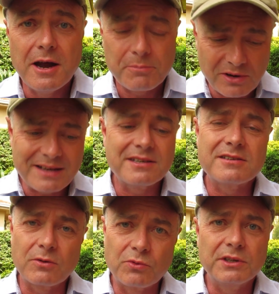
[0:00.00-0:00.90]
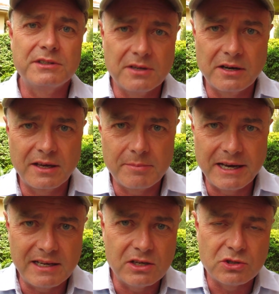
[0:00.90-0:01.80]
Process of really talking
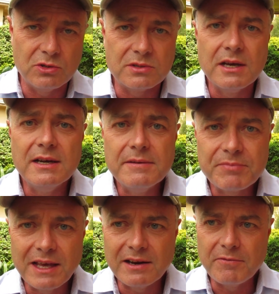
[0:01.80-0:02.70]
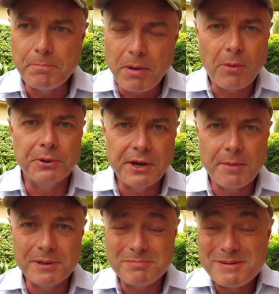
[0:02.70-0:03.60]
about issues that have bubbled
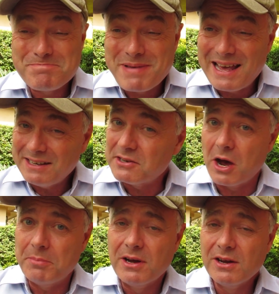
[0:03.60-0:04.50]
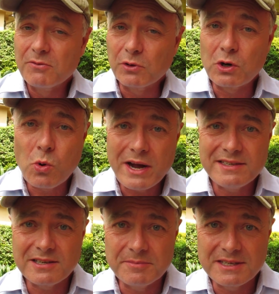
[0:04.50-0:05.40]
up and been pent up for quite
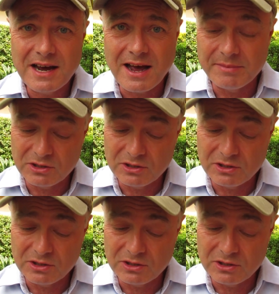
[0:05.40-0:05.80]
some time.